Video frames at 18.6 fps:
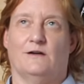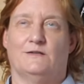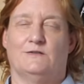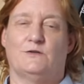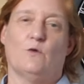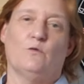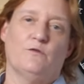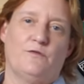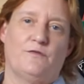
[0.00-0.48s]

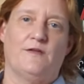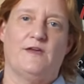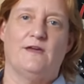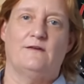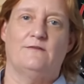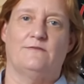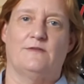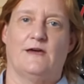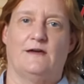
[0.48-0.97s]
Don't
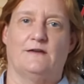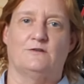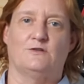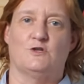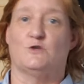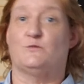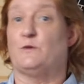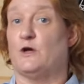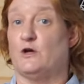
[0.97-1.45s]
think that
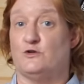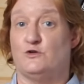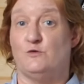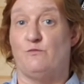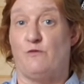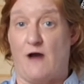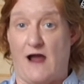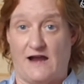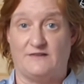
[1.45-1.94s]
just because you
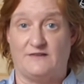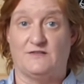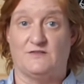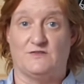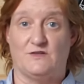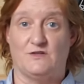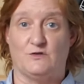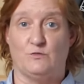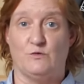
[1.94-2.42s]
practice
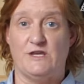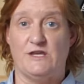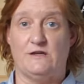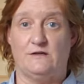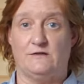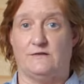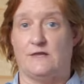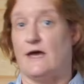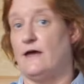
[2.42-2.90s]
this week
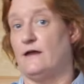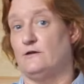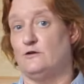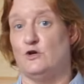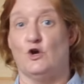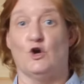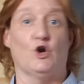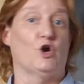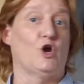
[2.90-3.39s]
that
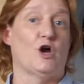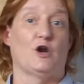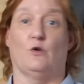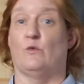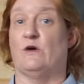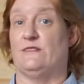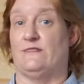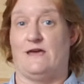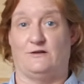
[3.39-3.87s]
you're going to
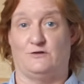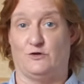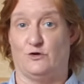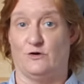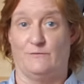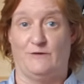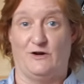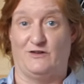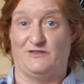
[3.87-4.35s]
win that
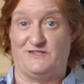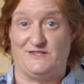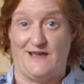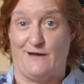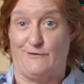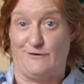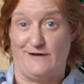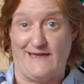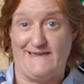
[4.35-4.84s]
tournament on
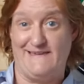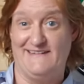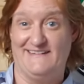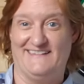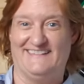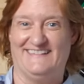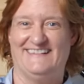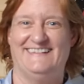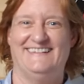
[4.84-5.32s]
Saturday.
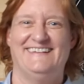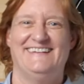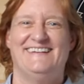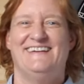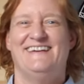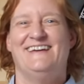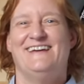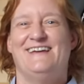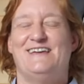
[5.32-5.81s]

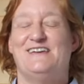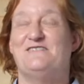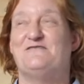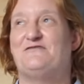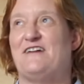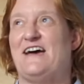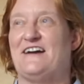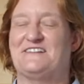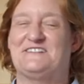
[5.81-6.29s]
In
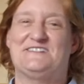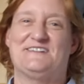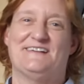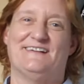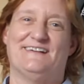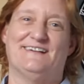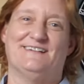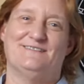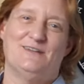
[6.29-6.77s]
fact,
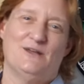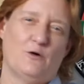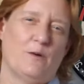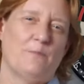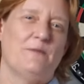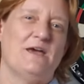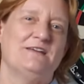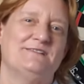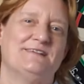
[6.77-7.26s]

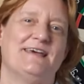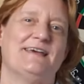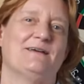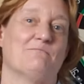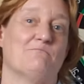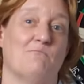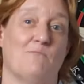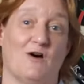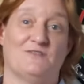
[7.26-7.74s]
it may
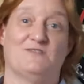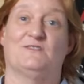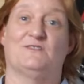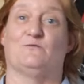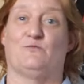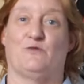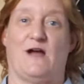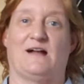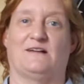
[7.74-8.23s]
take months
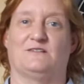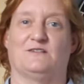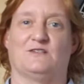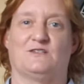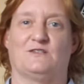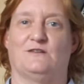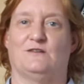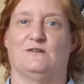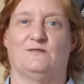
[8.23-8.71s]
of
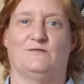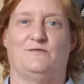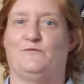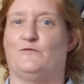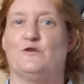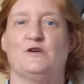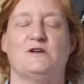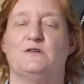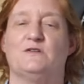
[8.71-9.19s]
practice
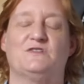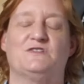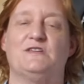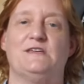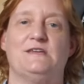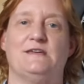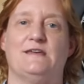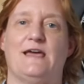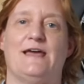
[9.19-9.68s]
for you to
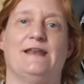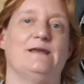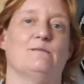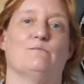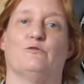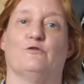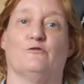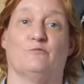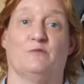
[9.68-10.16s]
see any
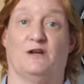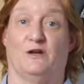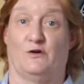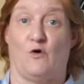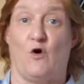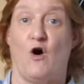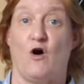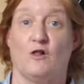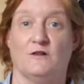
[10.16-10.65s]
improvement at
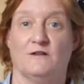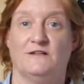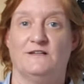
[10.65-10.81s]
all.